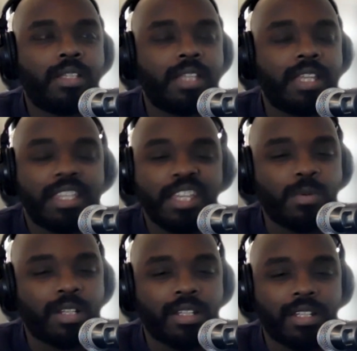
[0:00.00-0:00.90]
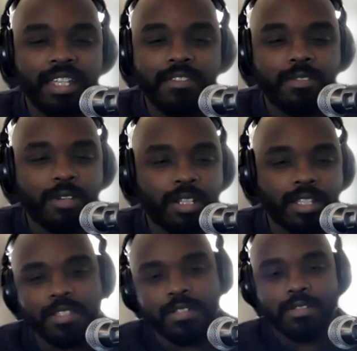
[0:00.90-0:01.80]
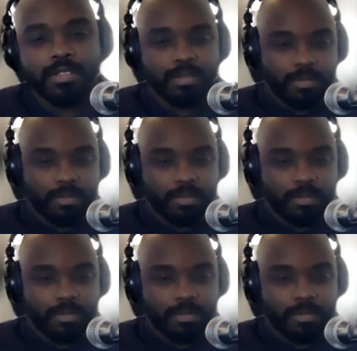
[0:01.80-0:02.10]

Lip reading: anything you want to leave for the listeners?